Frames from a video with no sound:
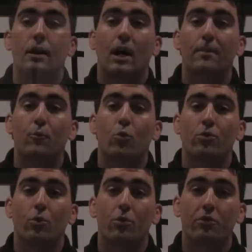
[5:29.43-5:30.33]
I'm
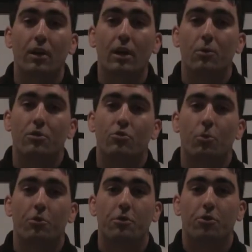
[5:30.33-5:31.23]
Gordon Corsetti with the
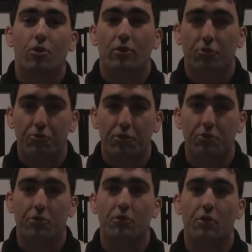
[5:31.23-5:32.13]
Georgia Lacrosse
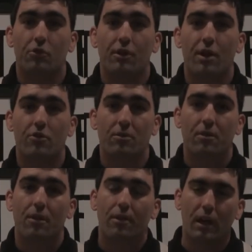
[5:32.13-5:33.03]
Officials Association.
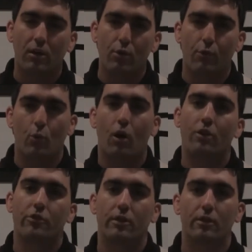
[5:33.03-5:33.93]
Thank you for
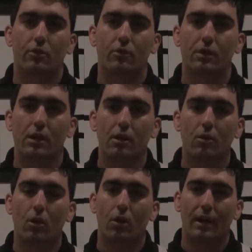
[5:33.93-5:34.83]
watching this
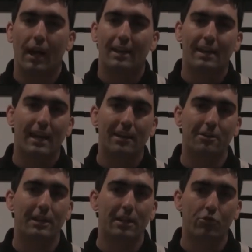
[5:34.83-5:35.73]
video on how to
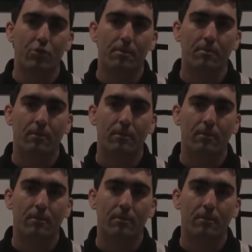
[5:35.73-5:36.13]
handle an injury.